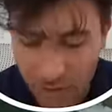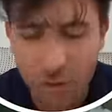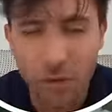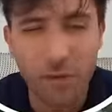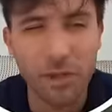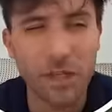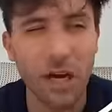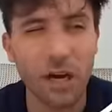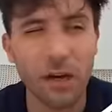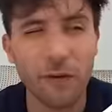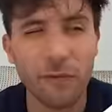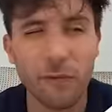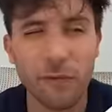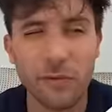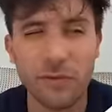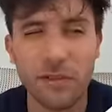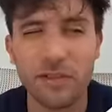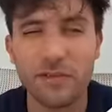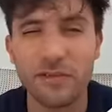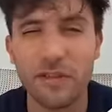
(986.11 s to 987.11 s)
know, the
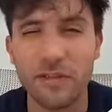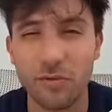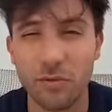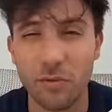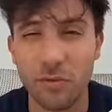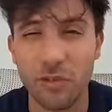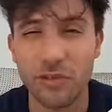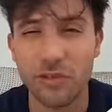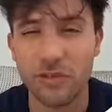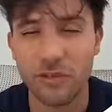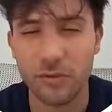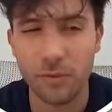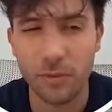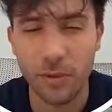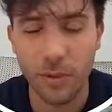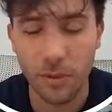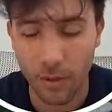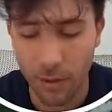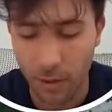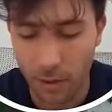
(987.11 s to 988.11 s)
iPhone does this really
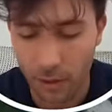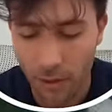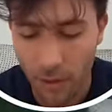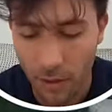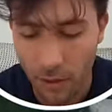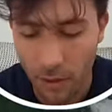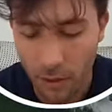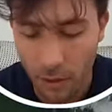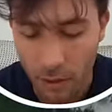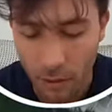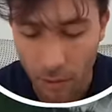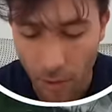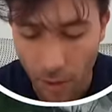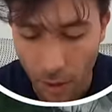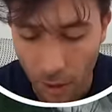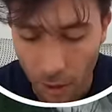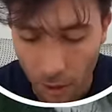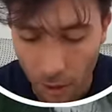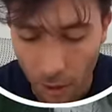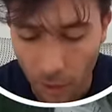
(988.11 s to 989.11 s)
stupid thing.
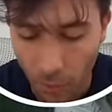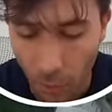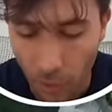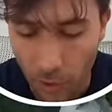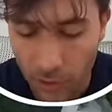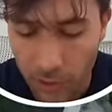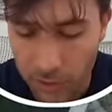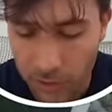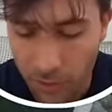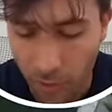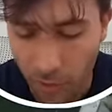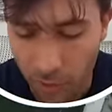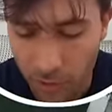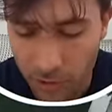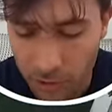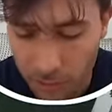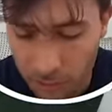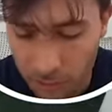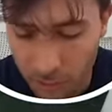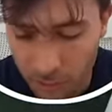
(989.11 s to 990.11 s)
Uh, when it's
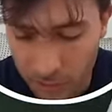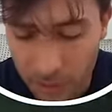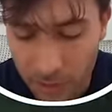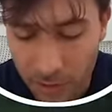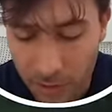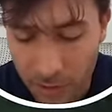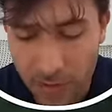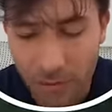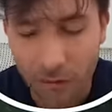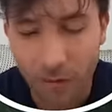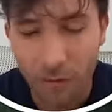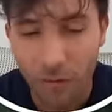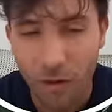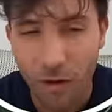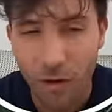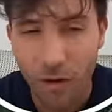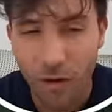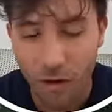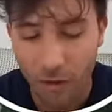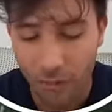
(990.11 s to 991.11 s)
already bright out,
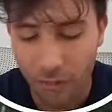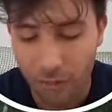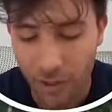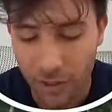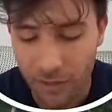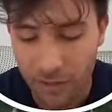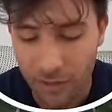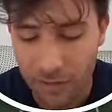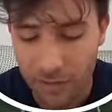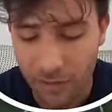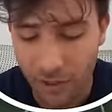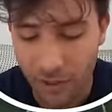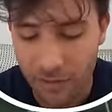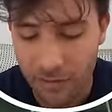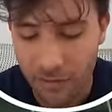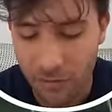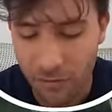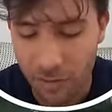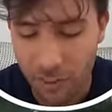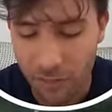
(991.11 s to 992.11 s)
they decide
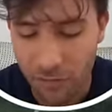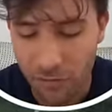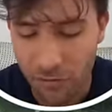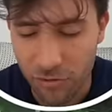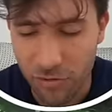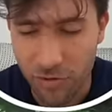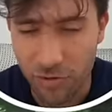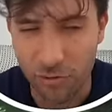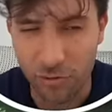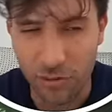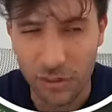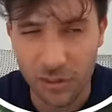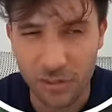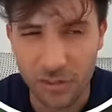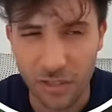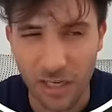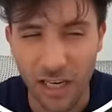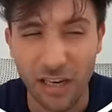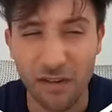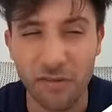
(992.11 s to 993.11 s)
to make your
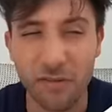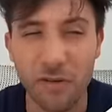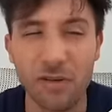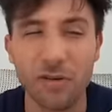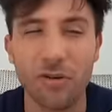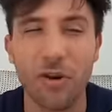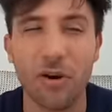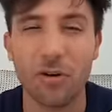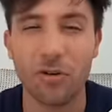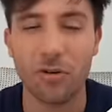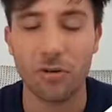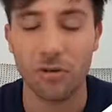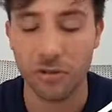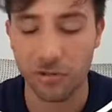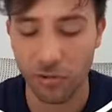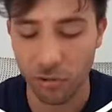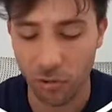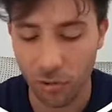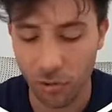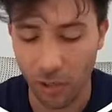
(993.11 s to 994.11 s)
screen even darker.
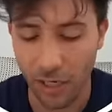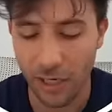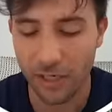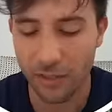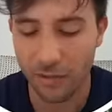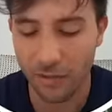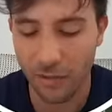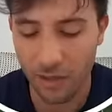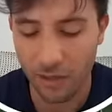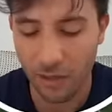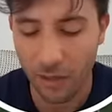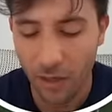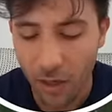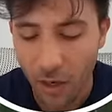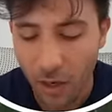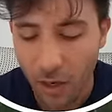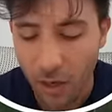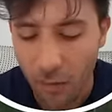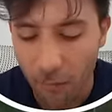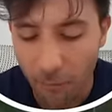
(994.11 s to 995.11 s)
So you, I like,
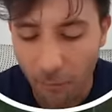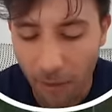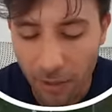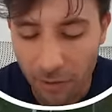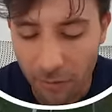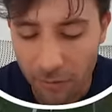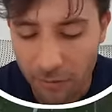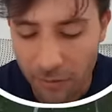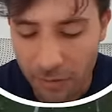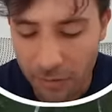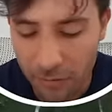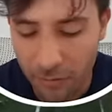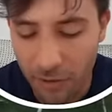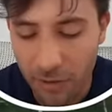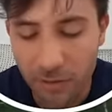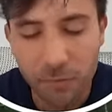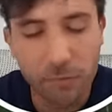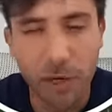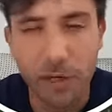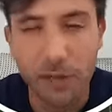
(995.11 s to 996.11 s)
my
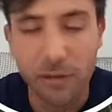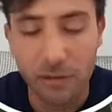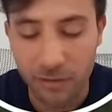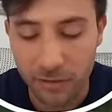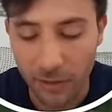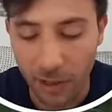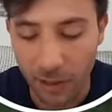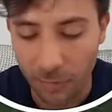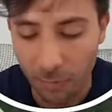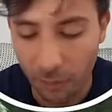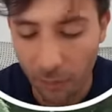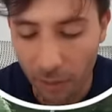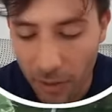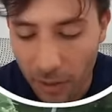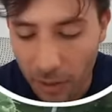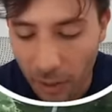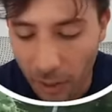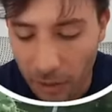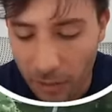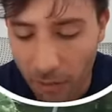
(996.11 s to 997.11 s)
screen brightness, I put
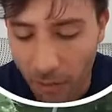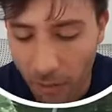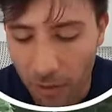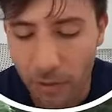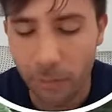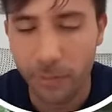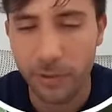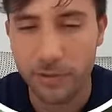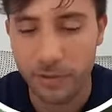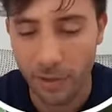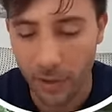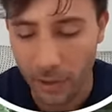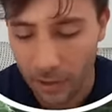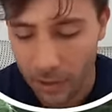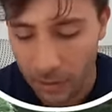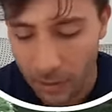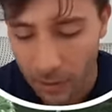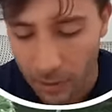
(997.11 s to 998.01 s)
it at one hundred percent,